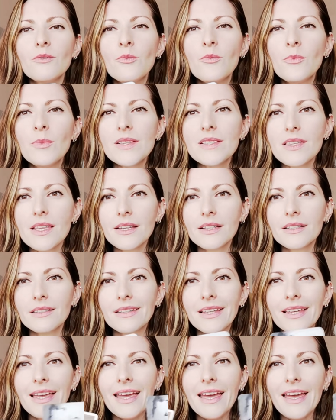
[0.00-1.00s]
almost like
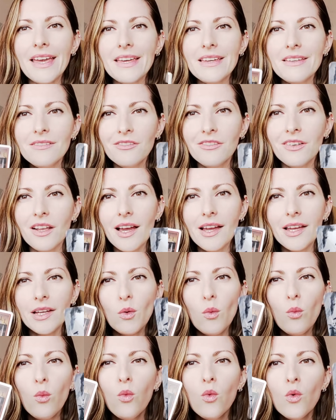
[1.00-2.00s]
a
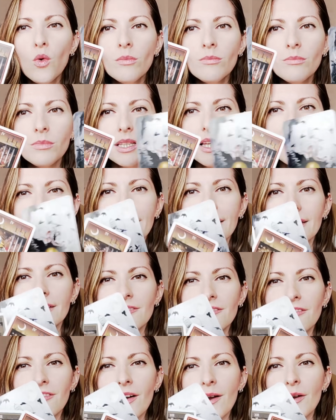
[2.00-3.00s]
cave-like, womb-like
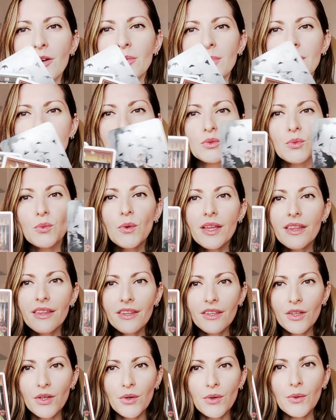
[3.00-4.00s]
environment
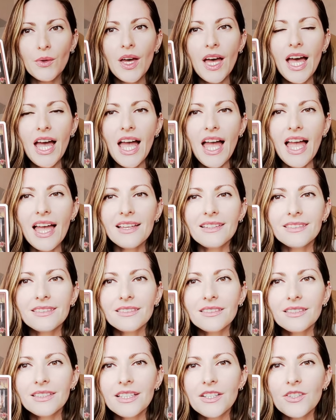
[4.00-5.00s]
with you.
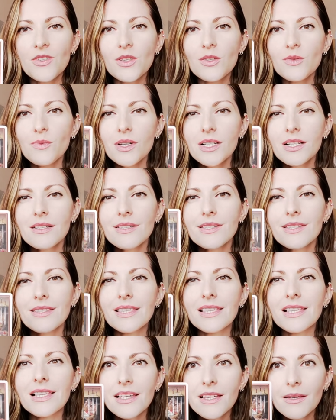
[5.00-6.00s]
And they just want to
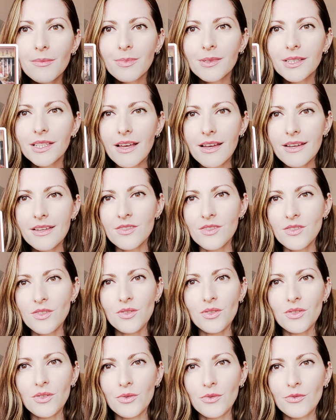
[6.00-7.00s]
sleep next
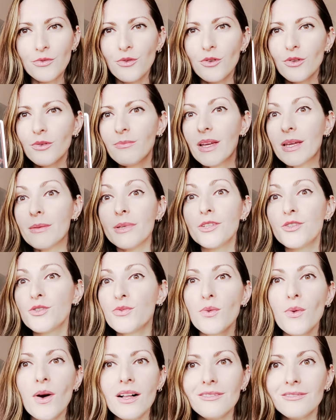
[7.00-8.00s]
to you for maybe
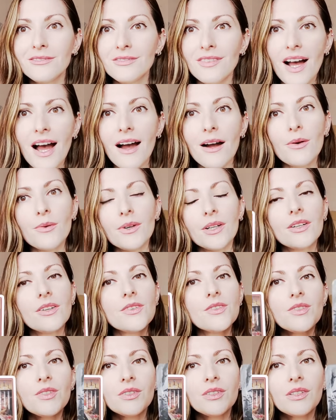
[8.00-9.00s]
12
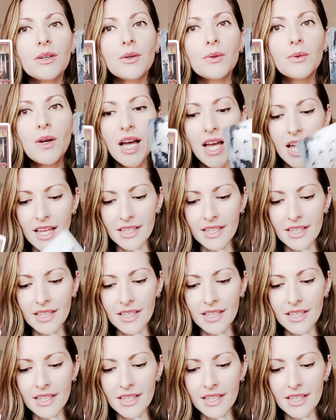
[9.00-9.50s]
hours, you know?